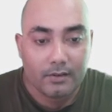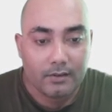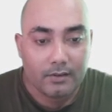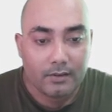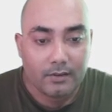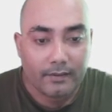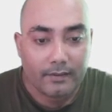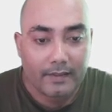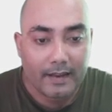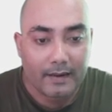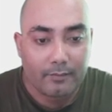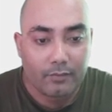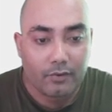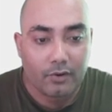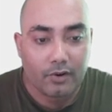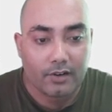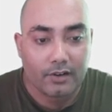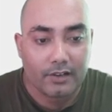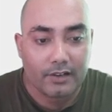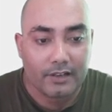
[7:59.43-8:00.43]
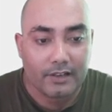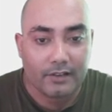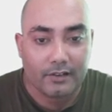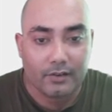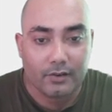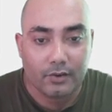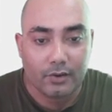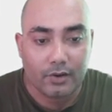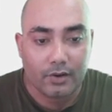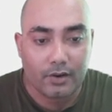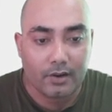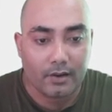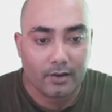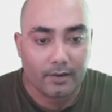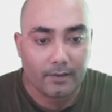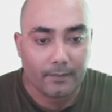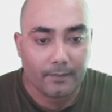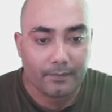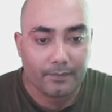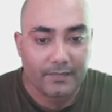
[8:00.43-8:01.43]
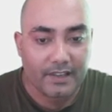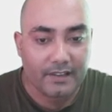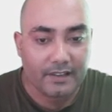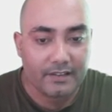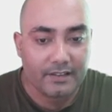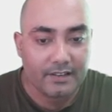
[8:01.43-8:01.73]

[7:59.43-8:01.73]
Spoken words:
that product in this